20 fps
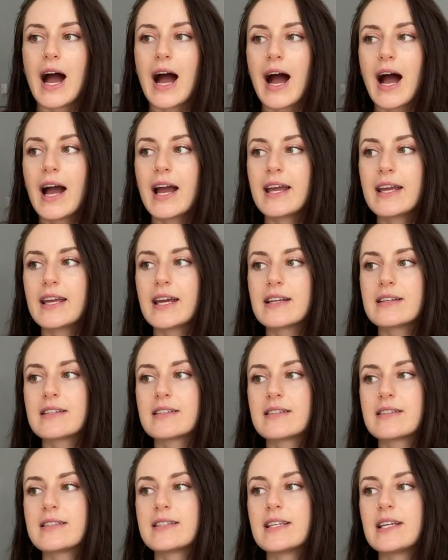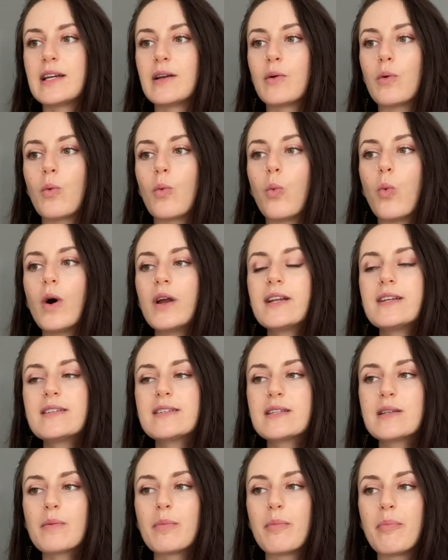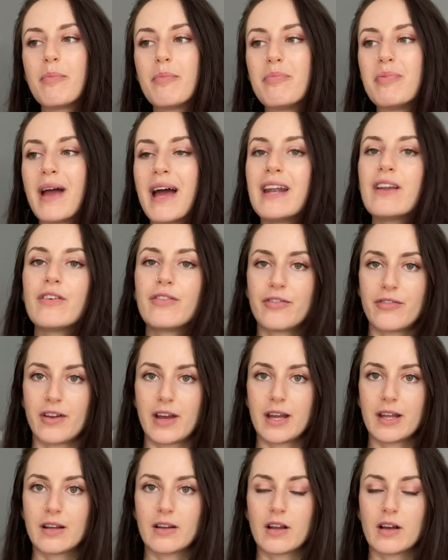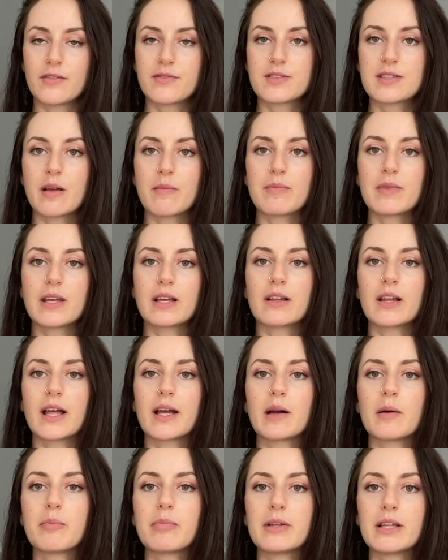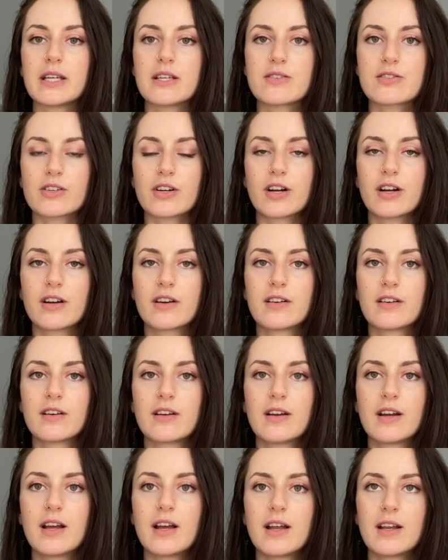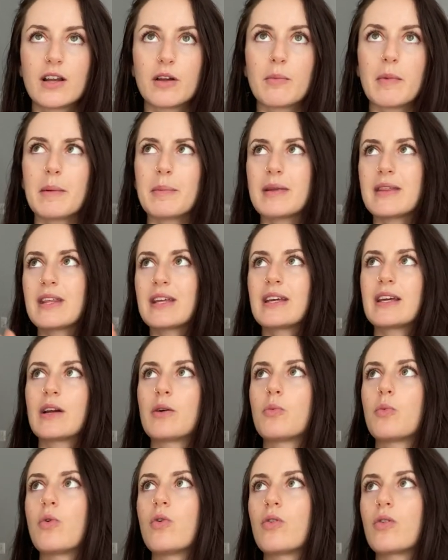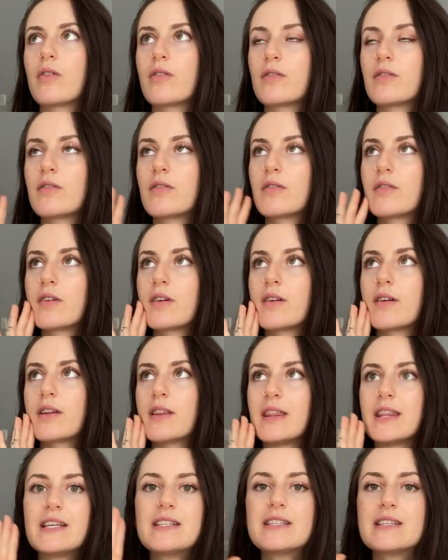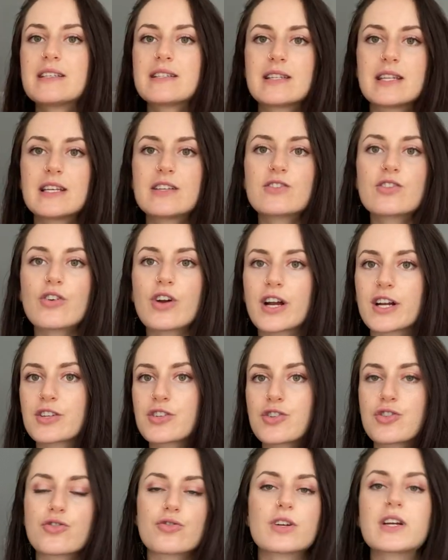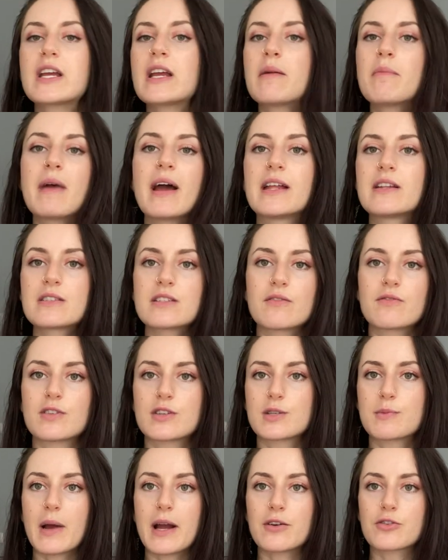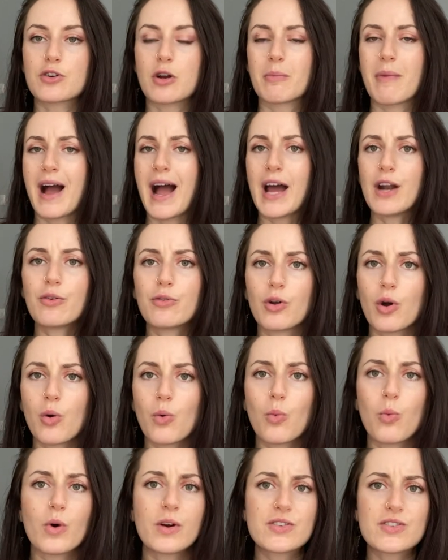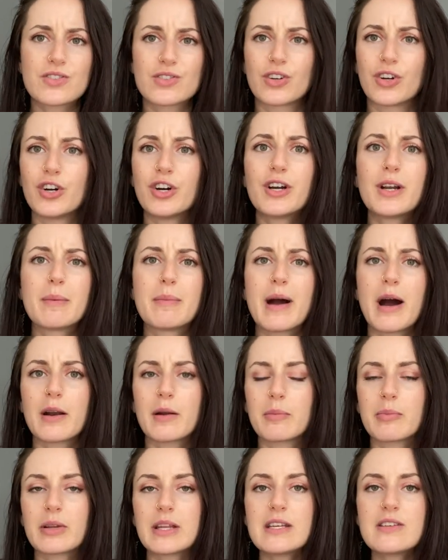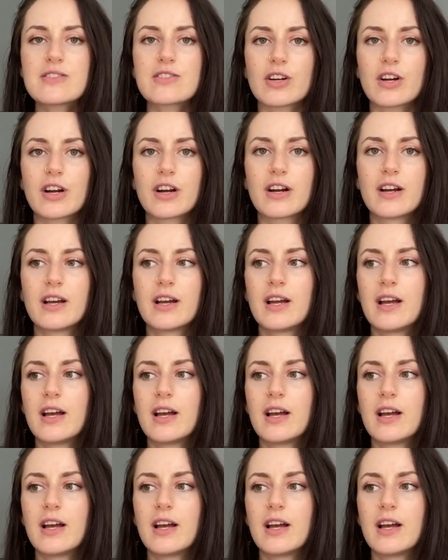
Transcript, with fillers: I get to see what is the benefit of something like a pleaser. I might be thinking, well, this is these are extreme ends of the spectrum. I don't know what's good about a pleaser.